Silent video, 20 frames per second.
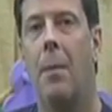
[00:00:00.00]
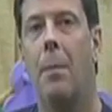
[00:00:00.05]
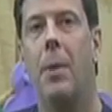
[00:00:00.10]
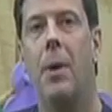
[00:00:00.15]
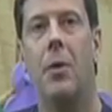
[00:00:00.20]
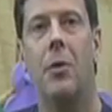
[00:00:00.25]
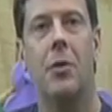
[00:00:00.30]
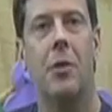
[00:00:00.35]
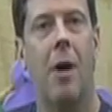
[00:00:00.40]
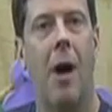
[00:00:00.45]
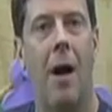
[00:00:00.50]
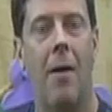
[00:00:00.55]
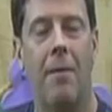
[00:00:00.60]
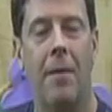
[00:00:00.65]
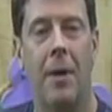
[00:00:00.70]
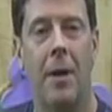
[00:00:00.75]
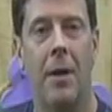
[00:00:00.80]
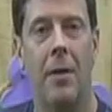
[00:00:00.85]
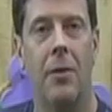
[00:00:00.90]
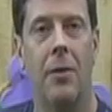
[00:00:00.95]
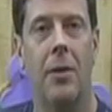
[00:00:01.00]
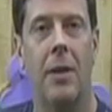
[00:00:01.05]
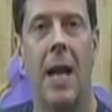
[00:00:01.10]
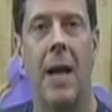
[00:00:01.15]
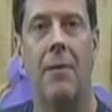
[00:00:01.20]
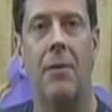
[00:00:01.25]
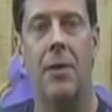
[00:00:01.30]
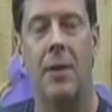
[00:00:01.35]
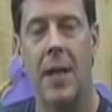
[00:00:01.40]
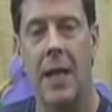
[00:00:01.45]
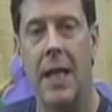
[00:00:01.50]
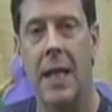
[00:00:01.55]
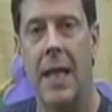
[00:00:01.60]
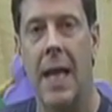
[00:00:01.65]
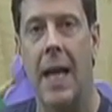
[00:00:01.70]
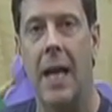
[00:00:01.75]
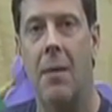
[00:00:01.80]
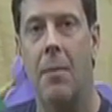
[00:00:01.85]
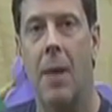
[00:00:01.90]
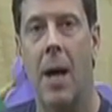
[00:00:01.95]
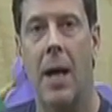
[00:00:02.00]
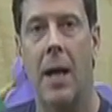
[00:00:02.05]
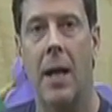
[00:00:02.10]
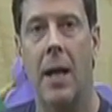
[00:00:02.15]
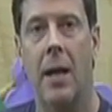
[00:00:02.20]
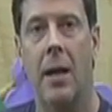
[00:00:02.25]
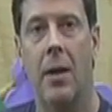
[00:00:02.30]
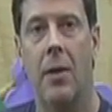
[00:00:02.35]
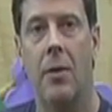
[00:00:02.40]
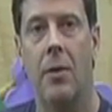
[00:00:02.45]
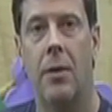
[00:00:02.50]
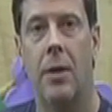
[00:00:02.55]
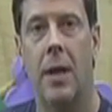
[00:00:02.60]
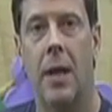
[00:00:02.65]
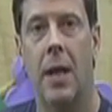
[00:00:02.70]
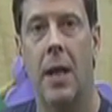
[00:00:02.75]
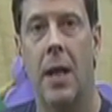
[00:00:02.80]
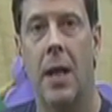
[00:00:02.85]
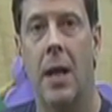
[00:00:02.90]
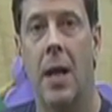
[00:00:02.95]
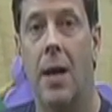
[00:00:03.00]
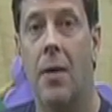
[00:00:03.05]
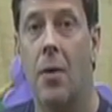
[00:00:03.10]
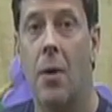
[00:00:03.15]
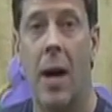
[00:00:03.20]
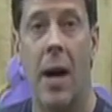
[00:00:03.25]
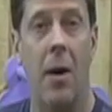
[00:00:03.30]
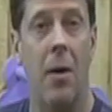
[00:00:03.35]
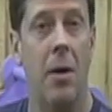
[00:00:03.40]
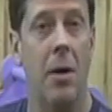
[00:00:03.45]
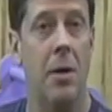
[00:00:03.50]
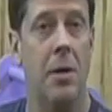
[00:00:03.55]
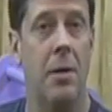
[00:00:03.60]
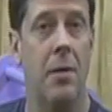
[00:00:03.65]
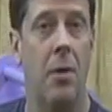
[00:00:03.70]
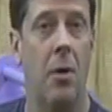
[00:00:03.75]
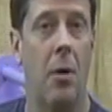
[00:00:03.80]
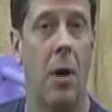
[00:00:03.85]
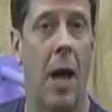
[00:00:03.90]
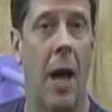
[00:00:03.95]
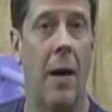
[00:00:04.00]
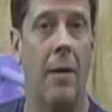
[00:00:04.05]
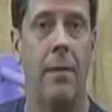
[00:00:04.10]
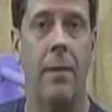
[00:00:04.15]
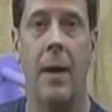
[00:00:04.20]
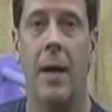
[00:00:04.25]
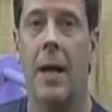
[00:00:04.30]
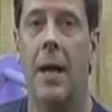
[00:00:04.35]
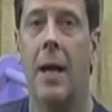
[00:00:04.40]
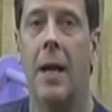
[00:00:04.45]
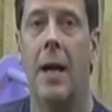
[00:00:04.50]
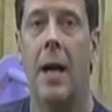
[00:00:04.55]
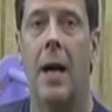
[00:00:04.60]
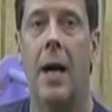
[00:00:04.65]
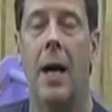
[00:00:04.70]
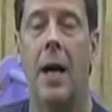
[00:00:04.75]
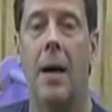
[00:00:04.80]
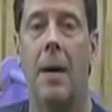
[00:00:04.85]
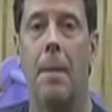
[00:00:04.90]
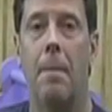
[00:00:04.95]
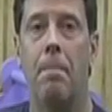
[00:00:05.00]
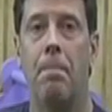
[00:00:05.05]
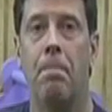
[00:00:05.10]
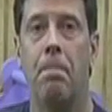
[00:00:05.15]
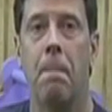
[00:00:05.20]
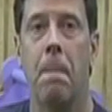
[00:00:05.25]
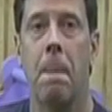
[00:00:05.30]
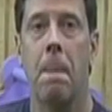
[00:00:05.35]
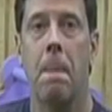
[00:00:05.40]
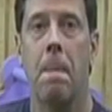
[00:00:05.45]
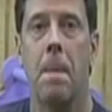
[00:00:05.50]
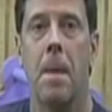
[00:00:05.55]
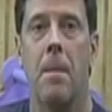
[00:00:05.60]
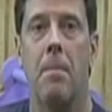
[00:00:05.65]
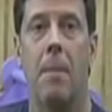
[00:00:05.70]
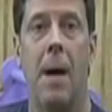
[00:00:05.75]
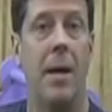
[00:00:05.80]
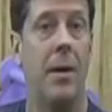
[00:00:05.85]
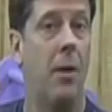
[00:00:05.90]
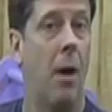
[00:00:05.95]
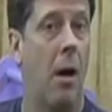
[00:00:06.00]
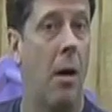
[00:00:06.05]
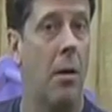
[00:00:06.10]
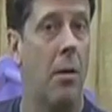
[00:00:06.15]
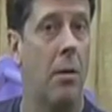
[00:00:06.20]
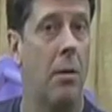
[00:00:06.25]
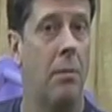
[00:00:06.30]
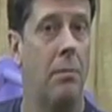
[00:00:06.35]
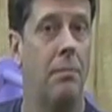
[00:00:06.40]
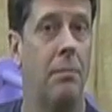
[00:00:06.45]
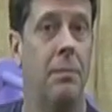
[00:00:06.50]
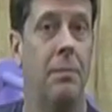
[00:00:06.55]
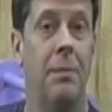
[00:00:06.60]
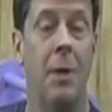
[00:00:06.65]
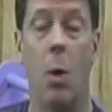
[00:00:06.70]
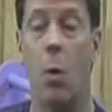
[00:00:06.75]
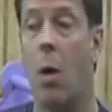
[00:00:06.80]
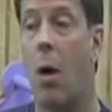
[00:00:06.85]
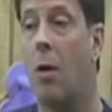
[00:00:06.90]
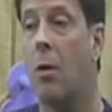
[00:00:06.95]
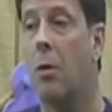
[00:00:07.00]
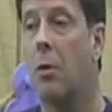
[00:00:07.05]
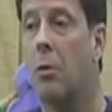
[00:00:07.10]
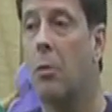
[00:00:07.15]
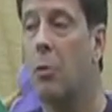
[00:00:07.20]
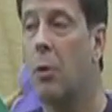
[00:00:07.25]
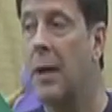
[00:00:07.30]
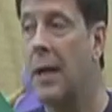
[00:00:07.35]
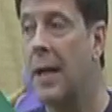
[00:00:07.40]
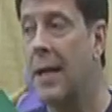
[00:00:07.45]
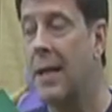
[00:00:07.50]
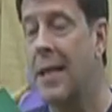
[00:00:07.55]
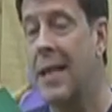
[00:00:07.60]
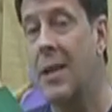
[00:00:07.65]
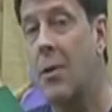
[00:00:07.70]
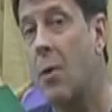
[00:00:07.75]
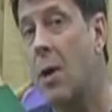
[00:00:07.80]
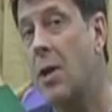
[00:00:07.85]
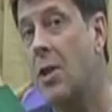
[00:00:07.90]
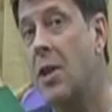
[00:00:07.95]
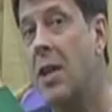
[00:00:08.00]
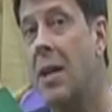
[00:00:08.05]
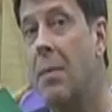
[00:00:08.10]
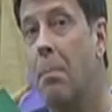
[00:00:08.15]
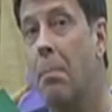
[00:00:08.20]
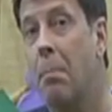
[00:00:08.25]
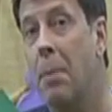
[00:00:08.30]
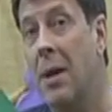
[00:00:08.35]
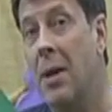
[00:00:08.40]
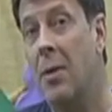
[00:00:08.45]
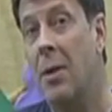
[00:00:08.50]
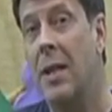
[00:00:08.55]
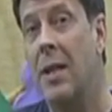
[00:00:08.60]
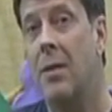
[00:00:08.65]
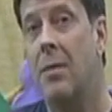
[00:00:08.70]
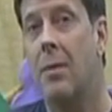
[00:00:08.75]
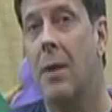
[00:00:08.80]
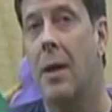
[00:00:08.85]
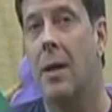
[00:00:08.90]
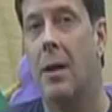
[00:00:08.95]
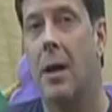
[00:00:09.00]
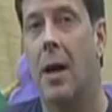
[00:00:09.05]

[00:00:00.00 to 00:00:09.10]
builds confidence. And I've seen that in my kids in other areas of their life. My daughter no longer really is interested in building